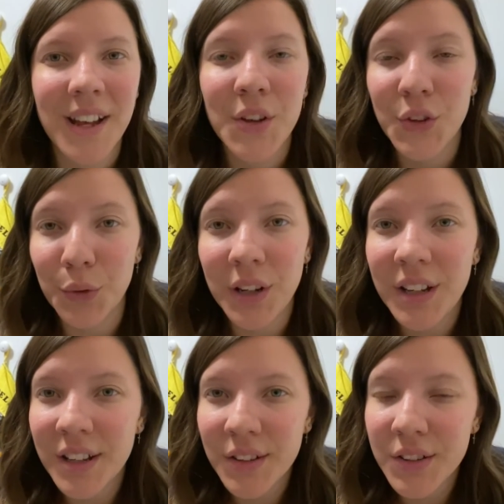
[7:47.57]
So when He
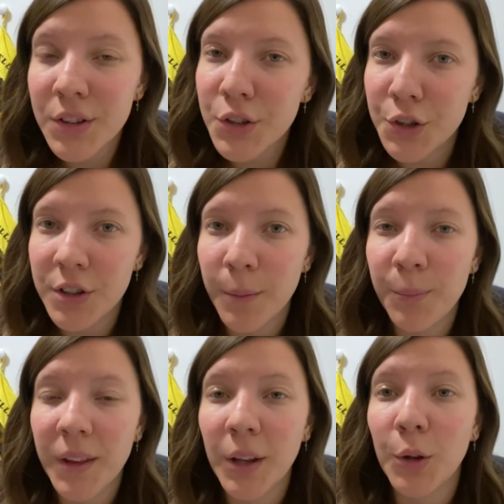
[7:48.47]
tells us to do
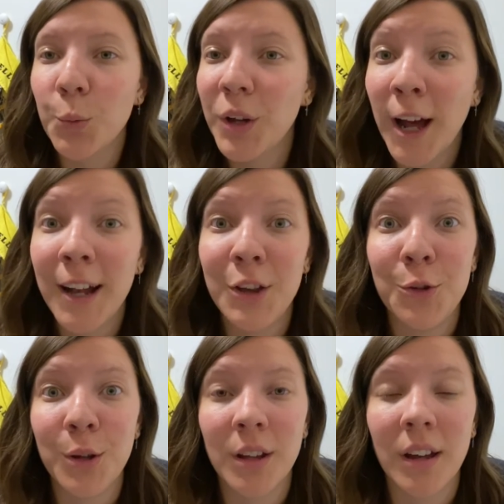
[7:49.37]
something, we gotta
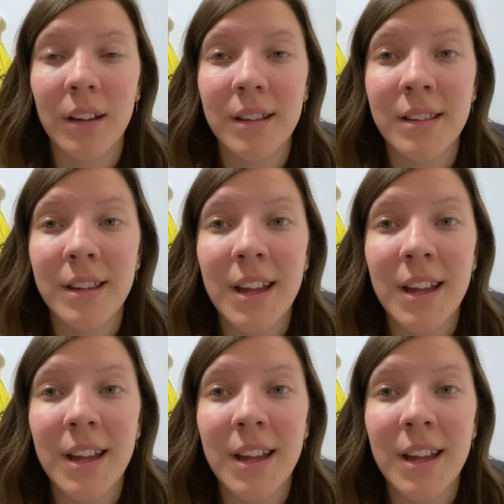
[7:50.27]
do it, guys.